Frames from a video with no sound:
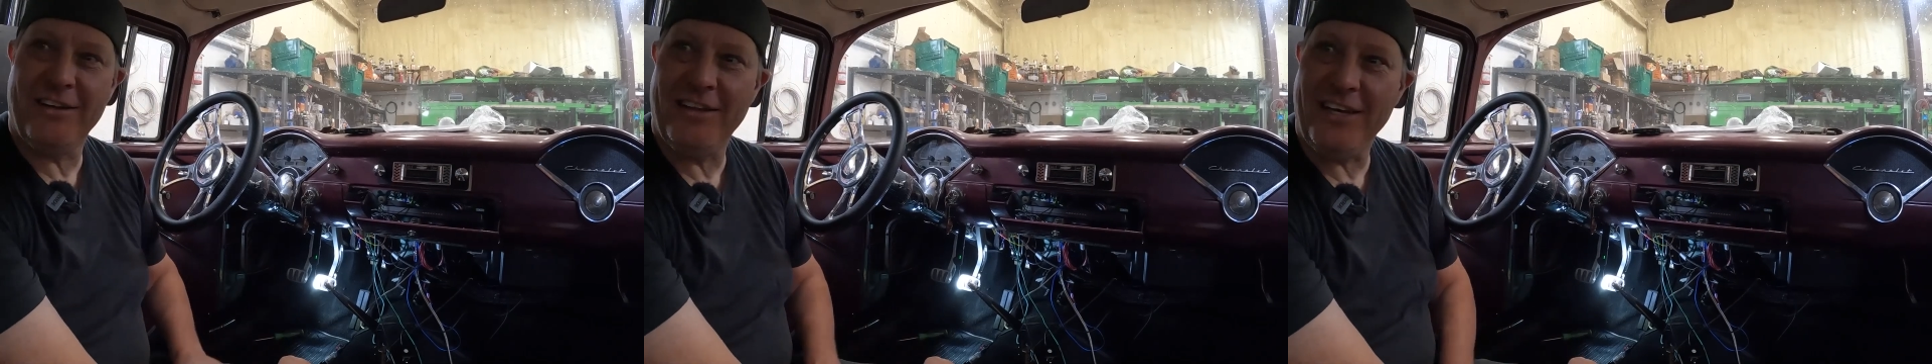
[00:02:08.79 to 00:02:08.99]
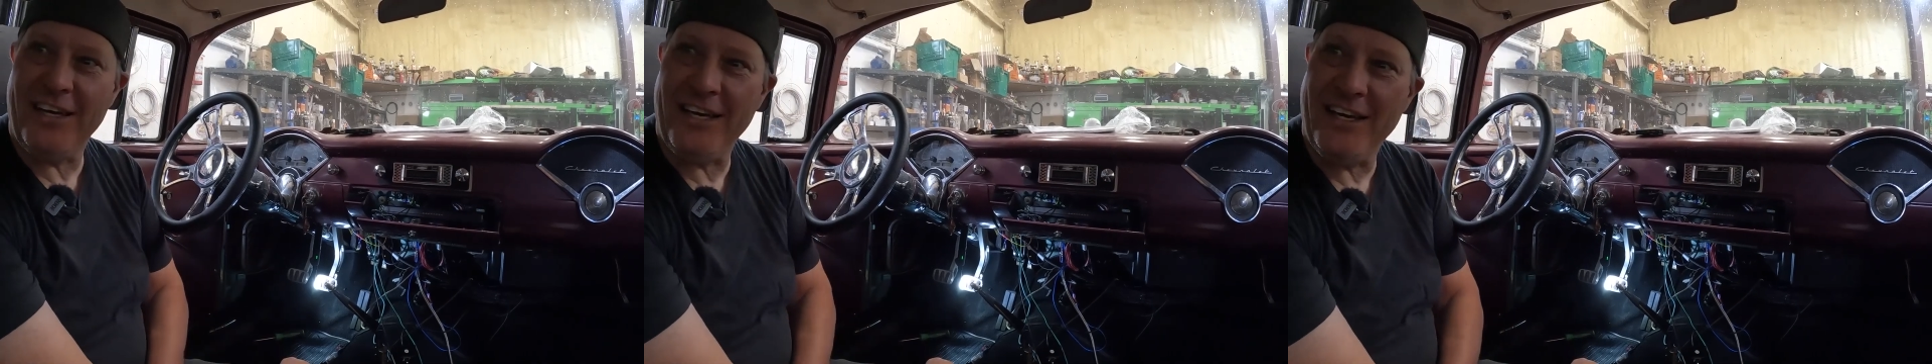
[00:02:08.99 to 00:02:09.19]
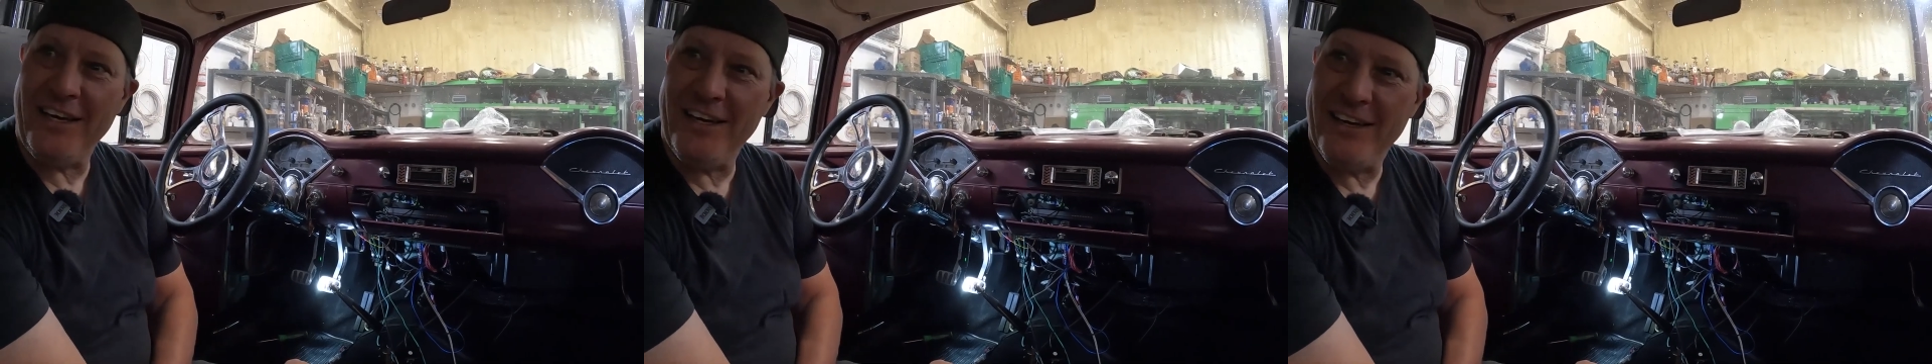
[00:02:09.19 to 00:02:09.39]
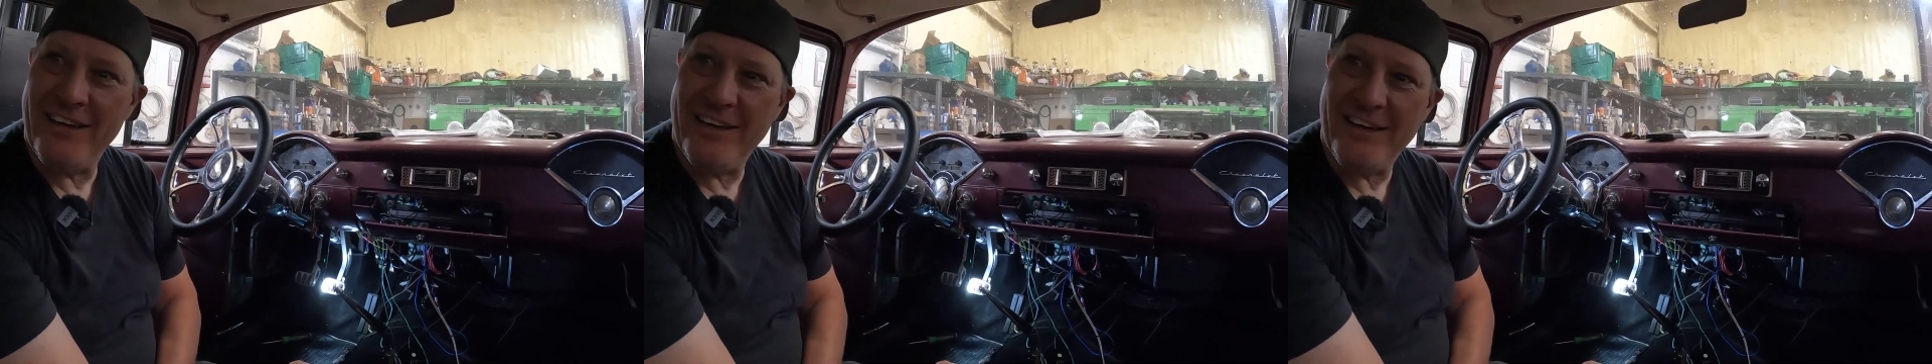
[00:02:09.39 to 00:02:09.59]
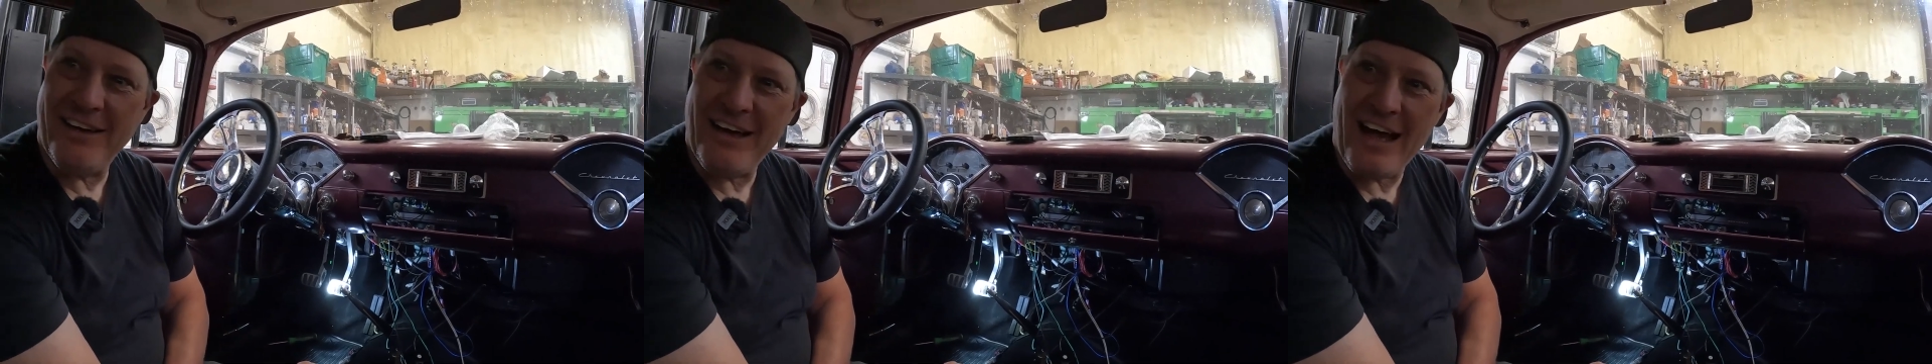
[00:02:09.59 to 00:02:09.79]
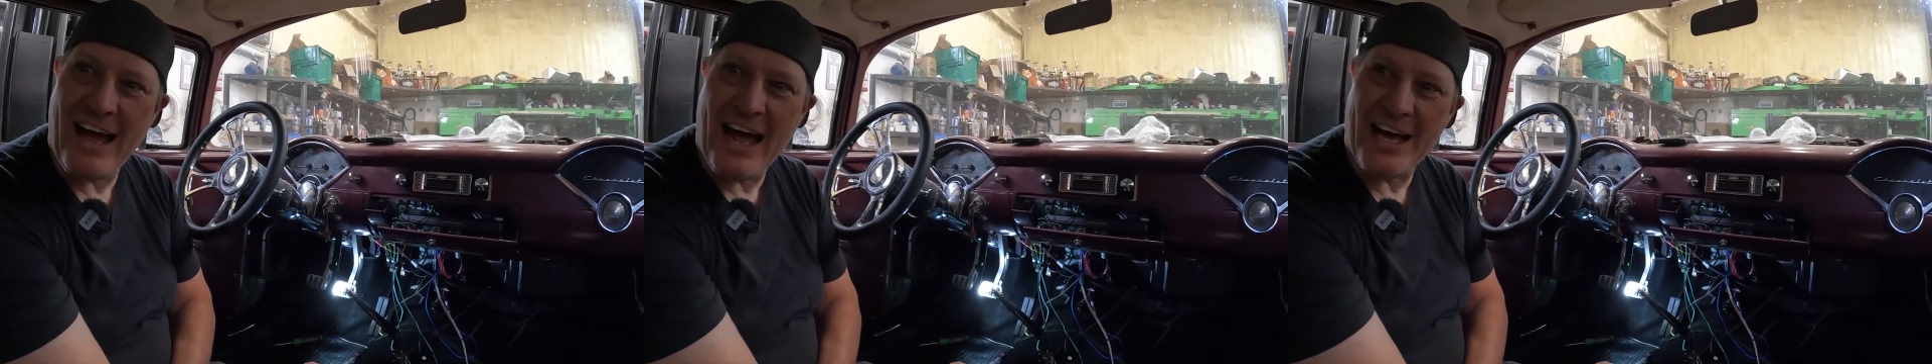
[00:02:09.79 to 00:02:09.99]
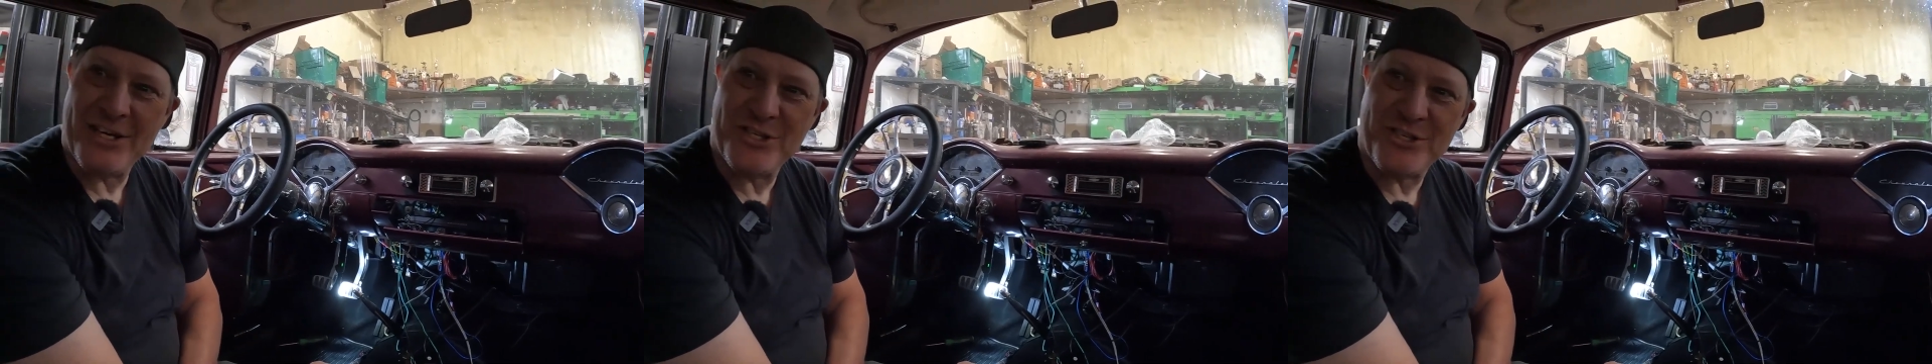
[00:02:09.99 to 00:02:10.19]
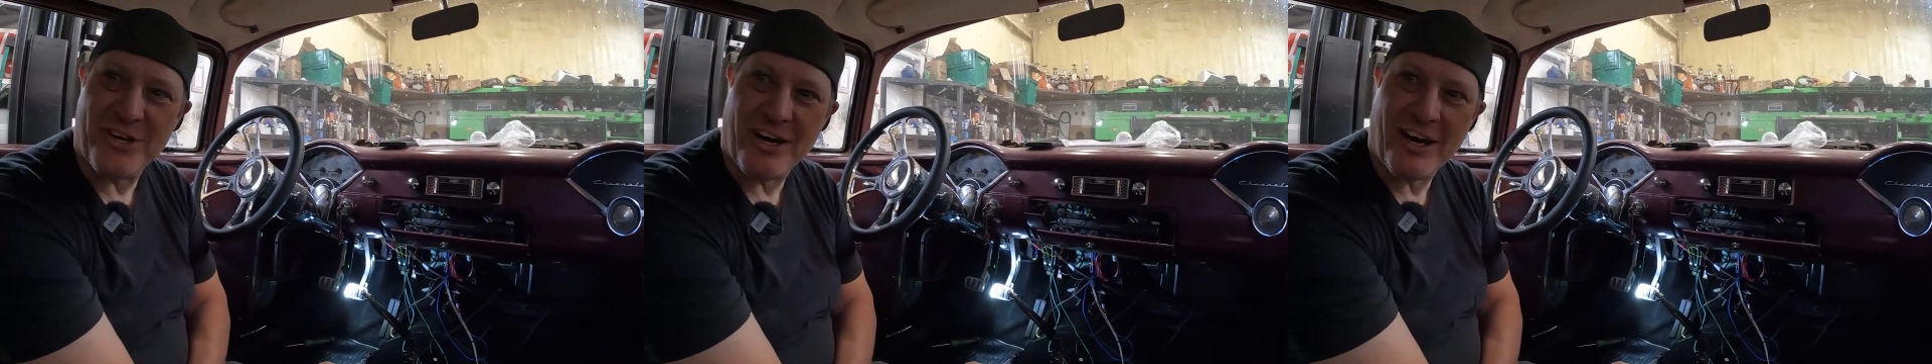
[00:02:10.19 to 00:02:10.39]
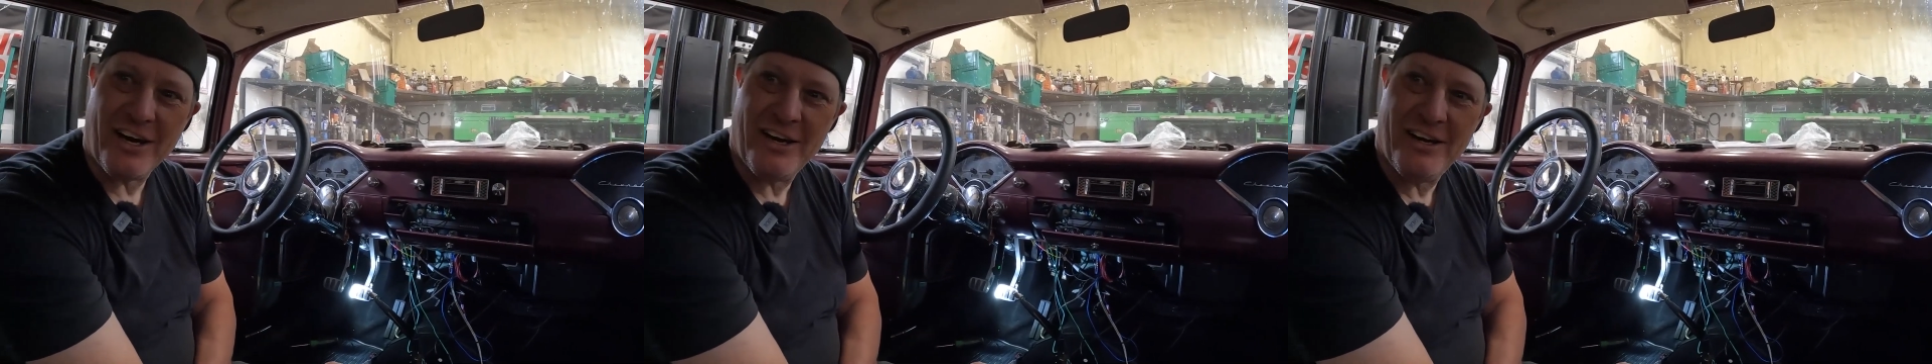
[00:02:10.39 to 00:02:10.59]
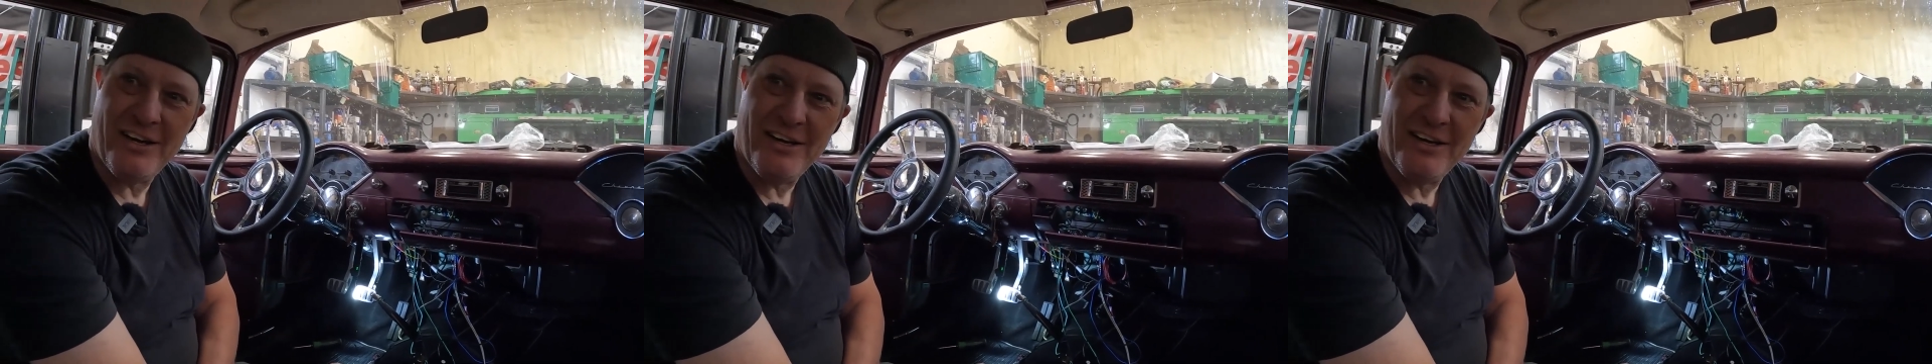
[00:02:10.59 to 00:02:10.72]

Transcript: the ashtray.